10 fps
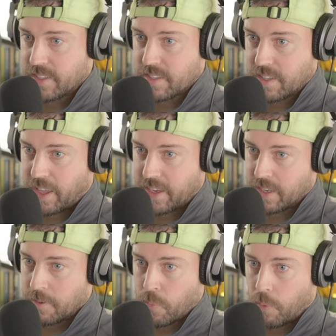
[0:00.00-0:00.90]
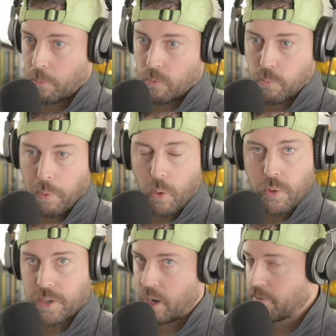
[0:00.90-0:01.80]
This is like
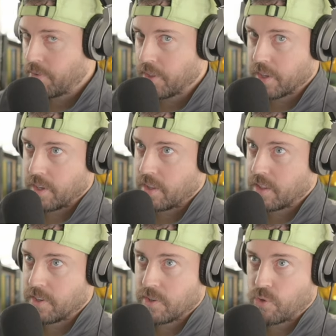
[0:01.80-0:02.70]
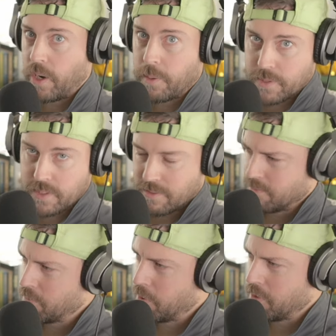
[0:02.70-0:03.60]
pulling off the the drapes,
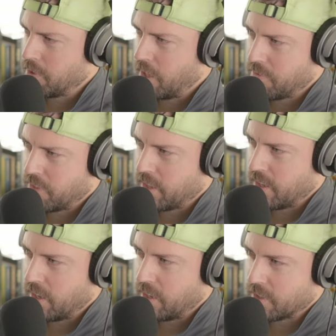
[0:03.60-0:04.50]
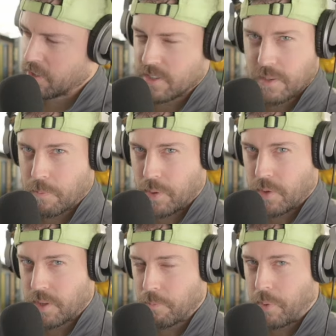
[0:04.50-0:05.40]
pulling off the uh, curtain,
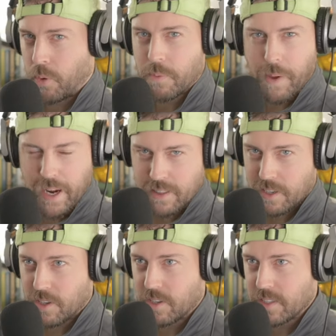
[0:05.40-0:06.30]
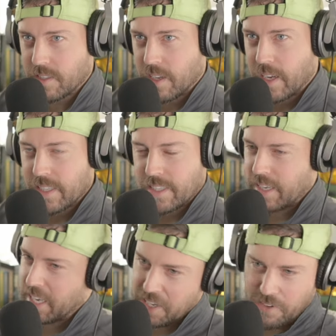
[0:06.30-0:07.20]
pulling pulling back the curtain,
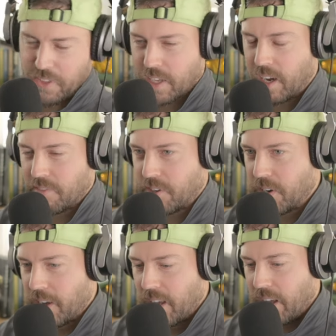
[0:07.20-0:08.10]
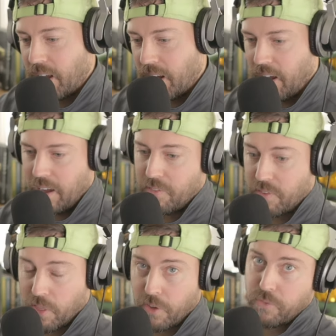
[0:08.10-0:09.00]
taking off the cover
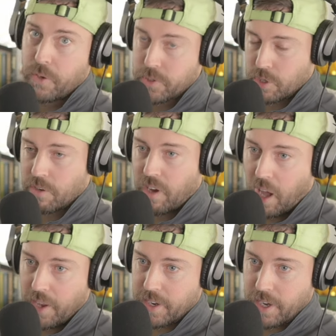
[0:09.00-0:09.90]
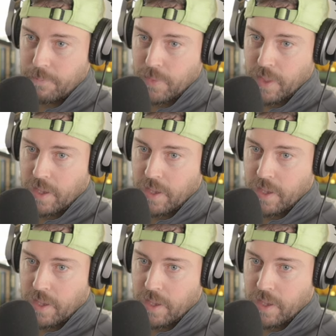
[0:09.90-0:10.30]
of the future of Honda.